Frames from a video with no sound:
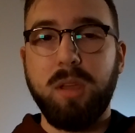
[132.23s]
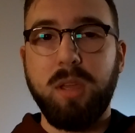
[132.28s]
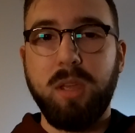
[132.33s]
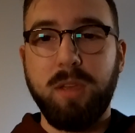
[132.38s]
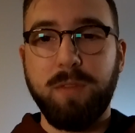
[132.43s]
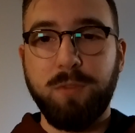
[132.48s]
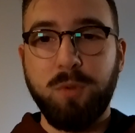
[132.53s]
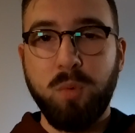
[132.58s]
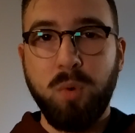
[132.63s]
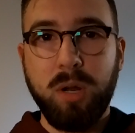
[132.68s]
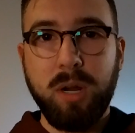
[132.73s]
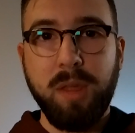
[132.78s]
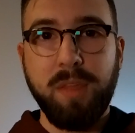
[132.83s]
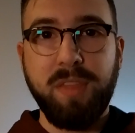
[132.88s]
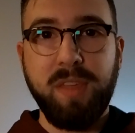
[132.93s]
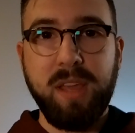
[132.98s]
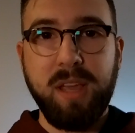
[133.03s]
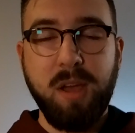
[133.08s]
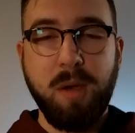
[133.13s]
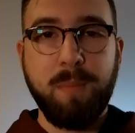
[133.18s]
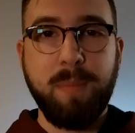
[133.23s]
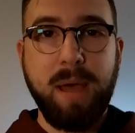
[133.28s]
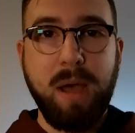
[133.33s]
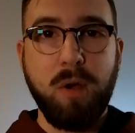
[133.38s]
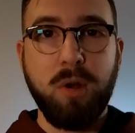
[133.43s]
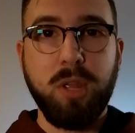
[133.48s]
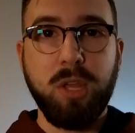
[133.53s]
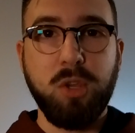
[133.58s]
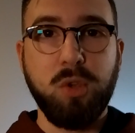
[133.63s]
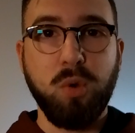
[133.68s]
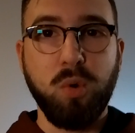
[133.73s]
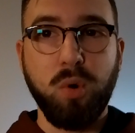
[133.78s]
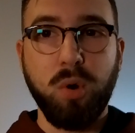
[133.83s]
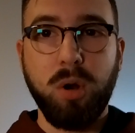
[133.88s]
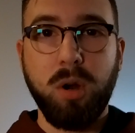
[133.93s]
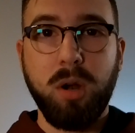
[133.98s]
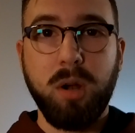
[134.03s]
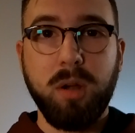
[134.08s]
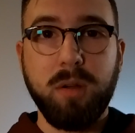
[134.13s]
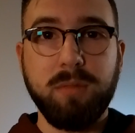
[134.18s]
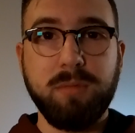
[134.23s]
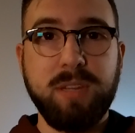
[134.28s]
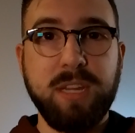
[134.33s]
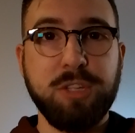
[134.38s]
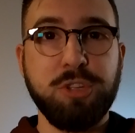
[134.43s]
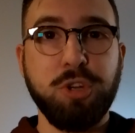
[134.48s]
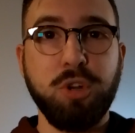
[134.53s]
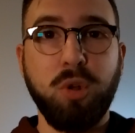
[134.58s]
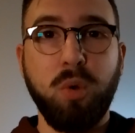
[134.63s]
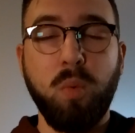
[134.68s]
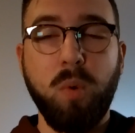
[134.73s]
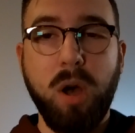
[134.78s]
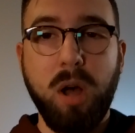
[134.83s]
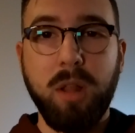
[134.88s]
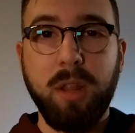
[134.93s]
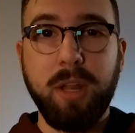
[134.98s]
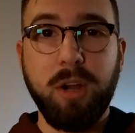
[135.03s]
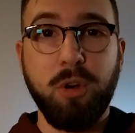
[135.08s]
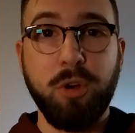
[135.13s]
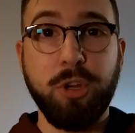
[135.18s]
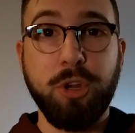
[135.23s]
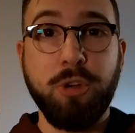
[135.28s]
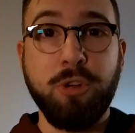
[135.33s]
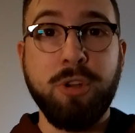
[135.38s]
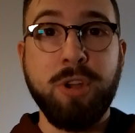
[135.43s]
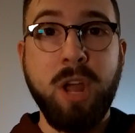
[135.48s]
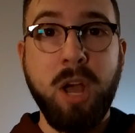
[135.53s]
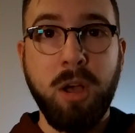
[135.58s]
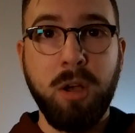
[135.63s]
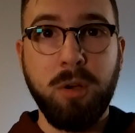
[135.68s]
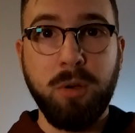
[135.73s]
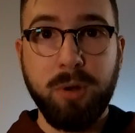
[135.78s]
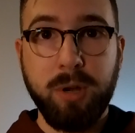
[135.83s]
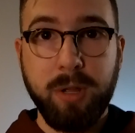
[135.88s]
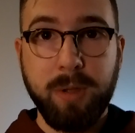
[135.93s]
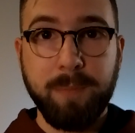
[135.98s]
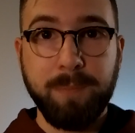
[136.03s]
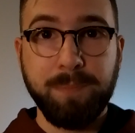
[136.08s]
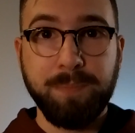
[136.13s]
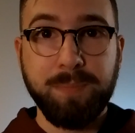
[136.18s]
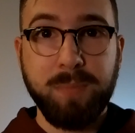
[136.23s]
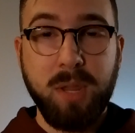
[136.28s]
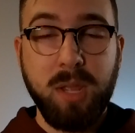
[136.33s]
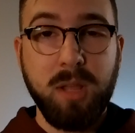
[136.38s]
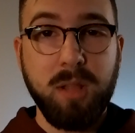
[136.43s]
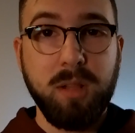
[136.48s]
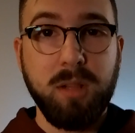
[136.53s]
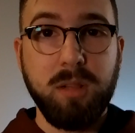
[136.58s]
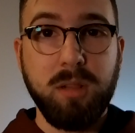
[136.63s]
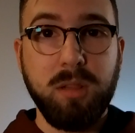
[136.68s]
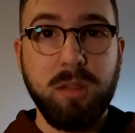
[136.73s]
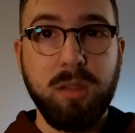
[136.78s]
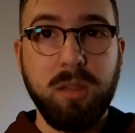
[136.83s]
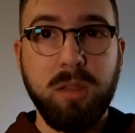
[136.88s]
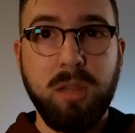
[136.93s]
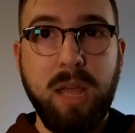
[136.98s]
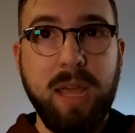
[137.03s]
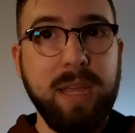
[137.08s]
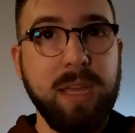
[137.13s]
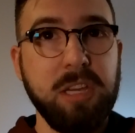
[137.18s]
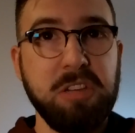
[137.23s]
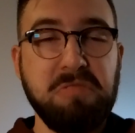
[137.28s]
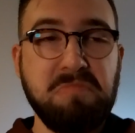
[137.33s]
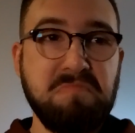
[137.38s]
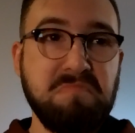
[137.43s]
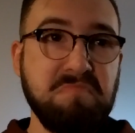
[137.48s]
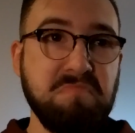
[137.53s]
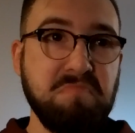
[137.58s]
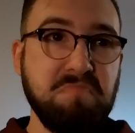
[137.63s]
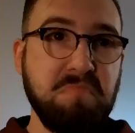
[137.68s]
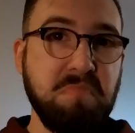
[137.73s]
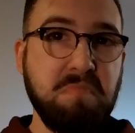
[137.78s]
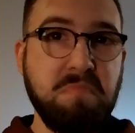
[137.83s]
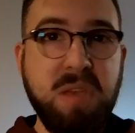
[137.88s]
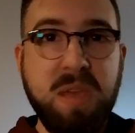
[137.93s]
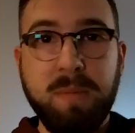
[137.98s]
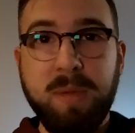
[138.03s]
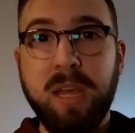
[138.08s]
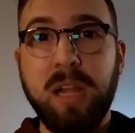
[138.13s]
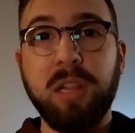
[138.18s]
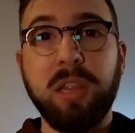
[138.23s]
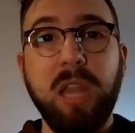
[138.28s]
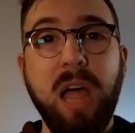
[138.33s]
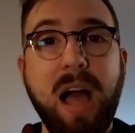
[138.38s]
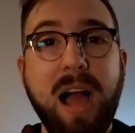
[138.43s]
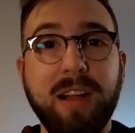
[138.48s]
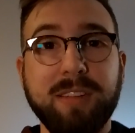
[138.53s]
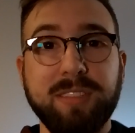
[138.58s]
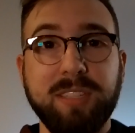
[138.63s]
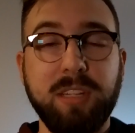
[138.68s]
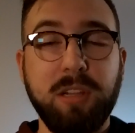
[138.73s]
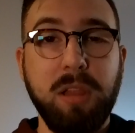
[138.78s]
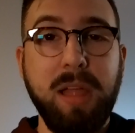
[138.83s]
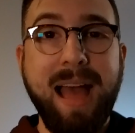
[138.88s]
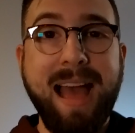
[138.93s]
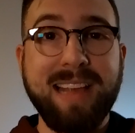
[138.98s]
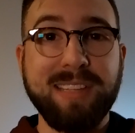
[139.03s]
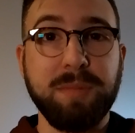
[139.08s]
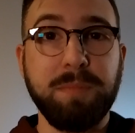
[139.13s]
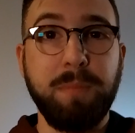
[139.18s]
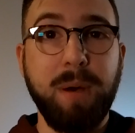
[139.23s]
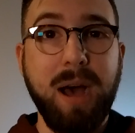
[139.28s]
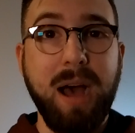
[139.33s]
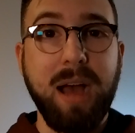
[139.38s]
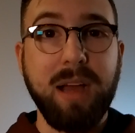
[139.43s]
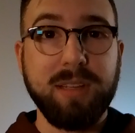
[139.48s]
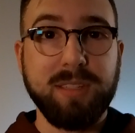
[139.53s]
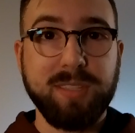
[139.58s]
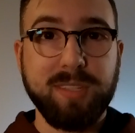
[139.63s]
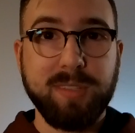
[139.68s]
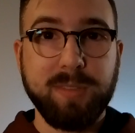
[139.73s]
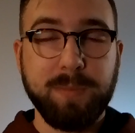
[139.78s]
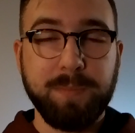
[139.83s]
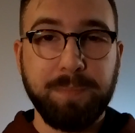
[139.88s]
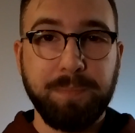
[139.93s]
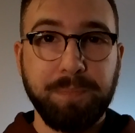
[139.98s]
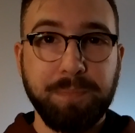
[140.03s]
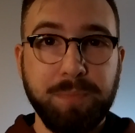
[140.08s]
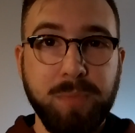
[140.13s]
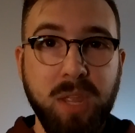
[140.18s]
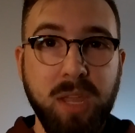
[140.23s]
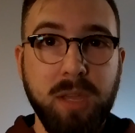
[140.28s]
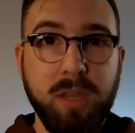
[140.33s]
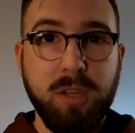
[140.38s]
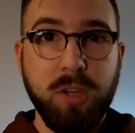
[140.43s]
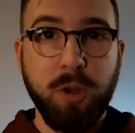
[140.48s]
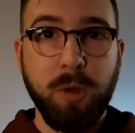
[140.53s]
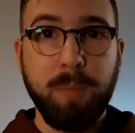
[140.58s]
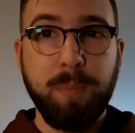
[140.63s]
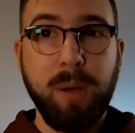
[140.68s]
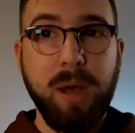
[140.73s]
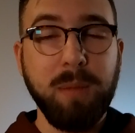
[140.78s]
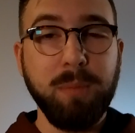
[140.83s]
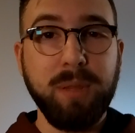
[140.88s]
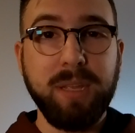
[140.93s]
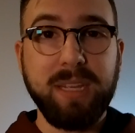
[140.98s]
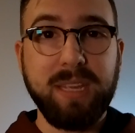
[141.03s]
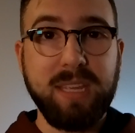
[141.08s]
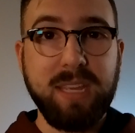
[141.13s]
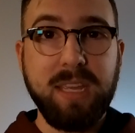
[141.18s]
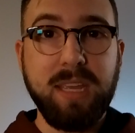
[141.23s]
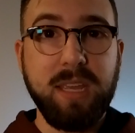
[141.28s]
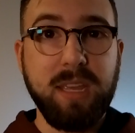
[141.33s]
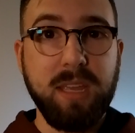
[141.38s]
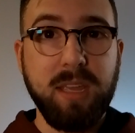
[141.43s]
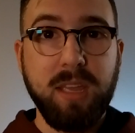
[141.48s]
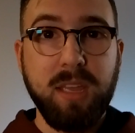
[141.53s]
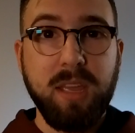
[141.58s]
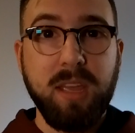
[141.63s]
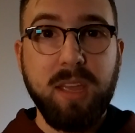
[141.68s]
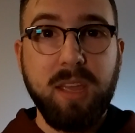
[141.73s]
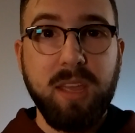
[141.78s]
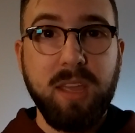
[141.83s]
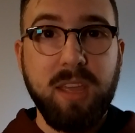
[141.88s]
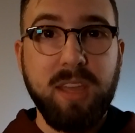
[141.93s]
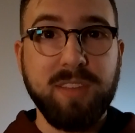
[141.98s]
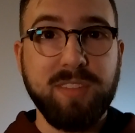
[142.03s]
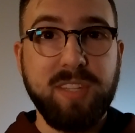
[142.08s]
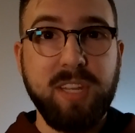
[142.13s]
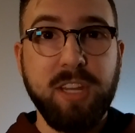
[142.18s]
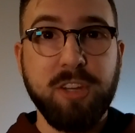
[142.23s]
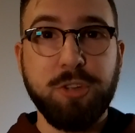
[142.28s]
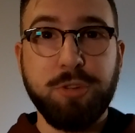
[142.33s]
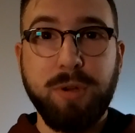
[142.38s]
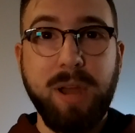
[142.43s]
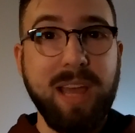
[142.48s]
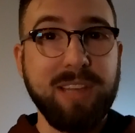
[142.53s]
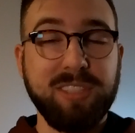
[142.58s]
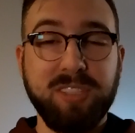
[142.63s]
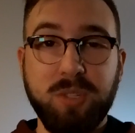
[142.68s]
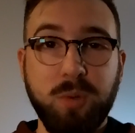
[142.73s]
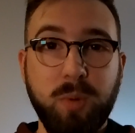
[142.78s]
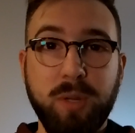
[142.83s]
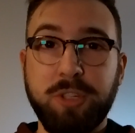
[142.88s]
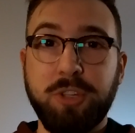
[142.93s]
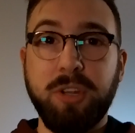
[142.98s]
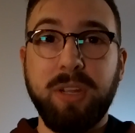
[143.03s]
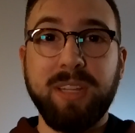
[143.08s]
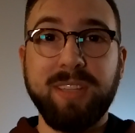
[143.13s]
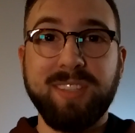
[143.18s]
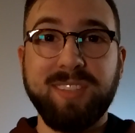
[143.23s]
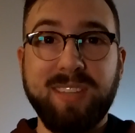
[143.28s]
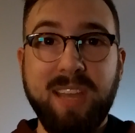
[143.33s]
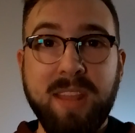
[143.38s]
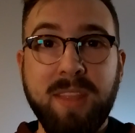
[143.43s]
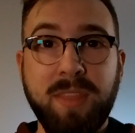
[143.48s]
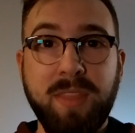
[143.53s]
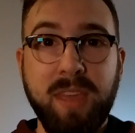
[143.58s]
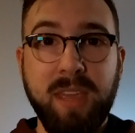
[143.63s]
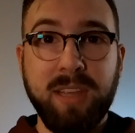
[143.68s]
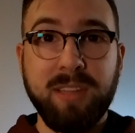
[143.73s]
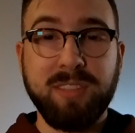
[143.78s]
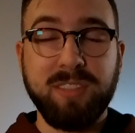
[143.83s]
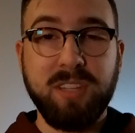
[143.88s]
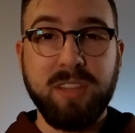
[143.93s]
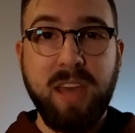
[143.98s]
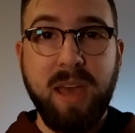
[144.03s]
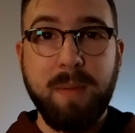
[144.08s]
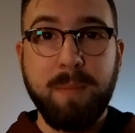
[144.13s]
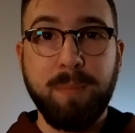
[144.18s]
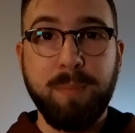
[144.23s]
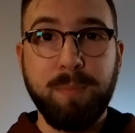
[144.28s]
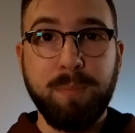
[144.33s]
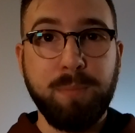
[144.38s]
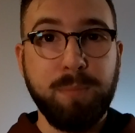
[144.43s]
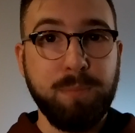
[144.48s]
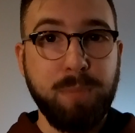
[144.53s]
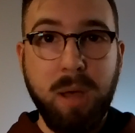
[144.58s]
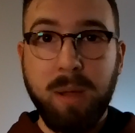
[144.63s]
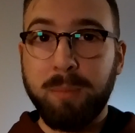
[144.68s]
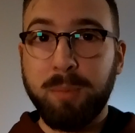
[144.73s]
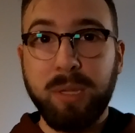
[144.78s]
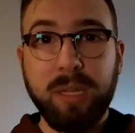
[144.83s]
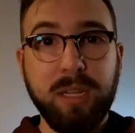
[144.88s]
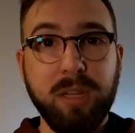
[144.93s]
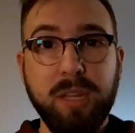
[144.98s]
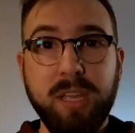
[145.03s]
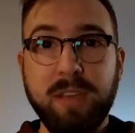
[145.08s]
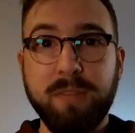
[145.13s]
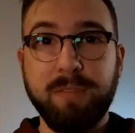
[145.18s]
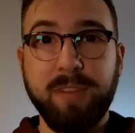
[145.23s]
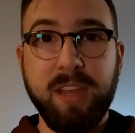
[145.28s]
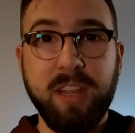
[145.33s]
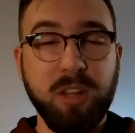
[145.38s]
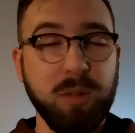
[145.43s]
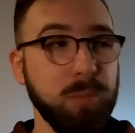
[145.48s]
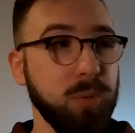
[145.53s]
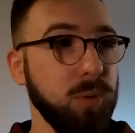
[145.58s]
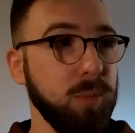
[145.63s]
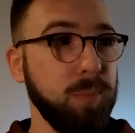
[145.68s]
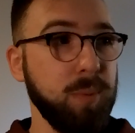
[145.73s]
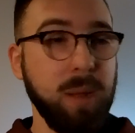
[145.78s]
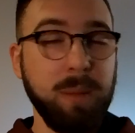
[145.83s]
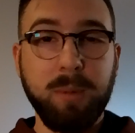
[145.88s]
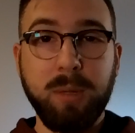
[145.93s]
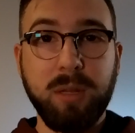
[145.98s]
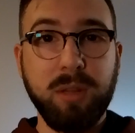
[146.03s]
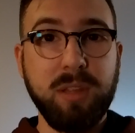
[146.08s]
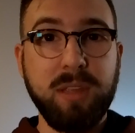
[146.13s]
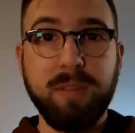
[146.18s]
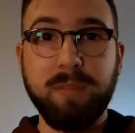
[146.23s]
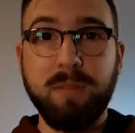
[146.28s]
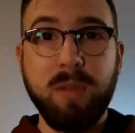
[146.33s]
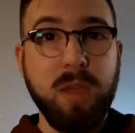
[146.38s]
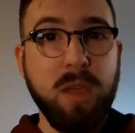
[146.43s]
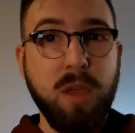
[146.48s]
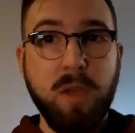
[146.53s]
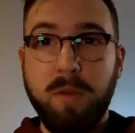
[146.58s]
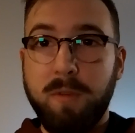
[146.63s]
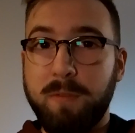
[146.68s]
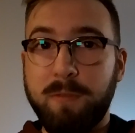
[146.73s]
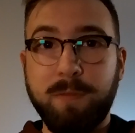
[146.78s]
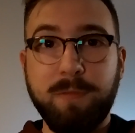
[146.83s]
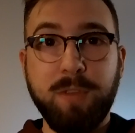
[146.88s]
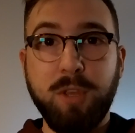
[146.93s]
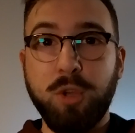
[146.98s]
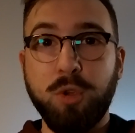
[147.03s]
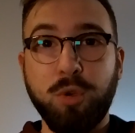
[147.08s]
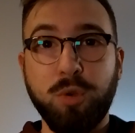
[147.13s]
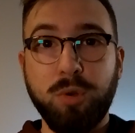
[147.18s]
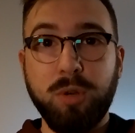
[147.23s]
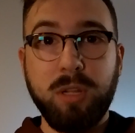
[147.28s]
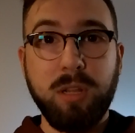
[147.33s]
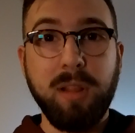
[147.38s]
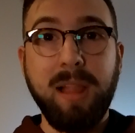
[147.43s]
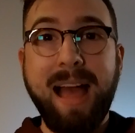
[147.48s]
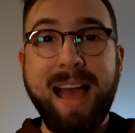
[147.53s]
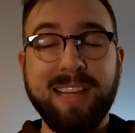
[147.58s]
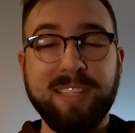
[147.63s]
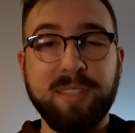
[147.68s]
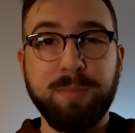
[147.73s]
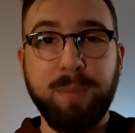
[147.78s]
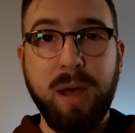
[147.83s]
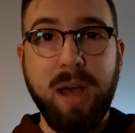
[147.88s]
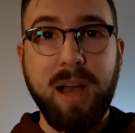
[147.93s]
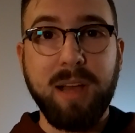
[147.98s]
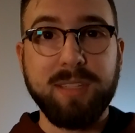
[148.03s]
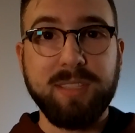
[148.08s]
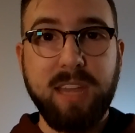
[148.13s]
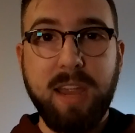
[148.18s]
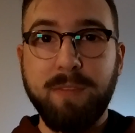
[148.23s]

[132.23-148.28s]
If you want to think about your digital wallet or your node like maybe a locked glass box, your public key is the address to which you can send things to that publicly available, publicly viewed glass box.